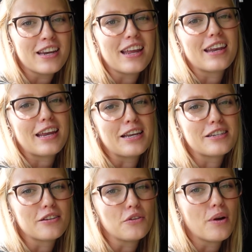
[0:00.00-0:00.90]
to get it
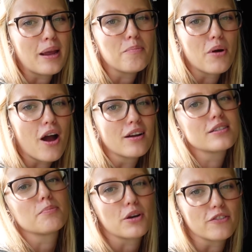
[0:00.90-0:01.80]
into a
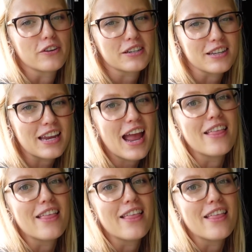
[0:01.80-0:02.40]
box perfectly,